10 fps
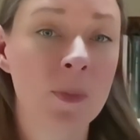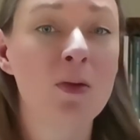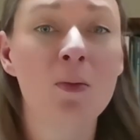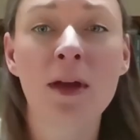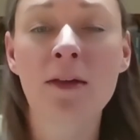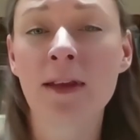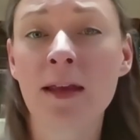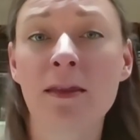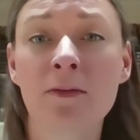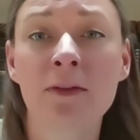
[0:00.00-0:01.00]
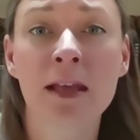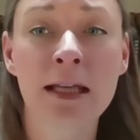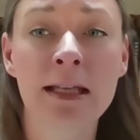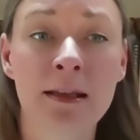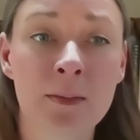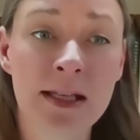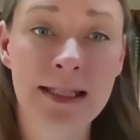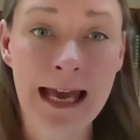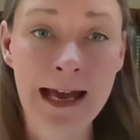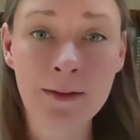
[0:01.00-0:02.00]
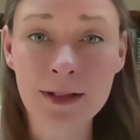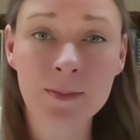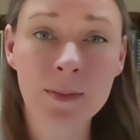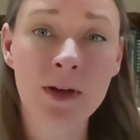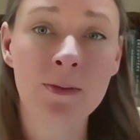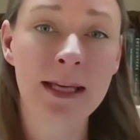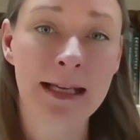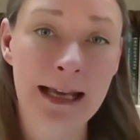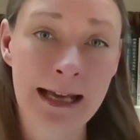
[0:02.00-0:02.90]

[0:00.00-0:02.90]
The wavelength of light limits how small we can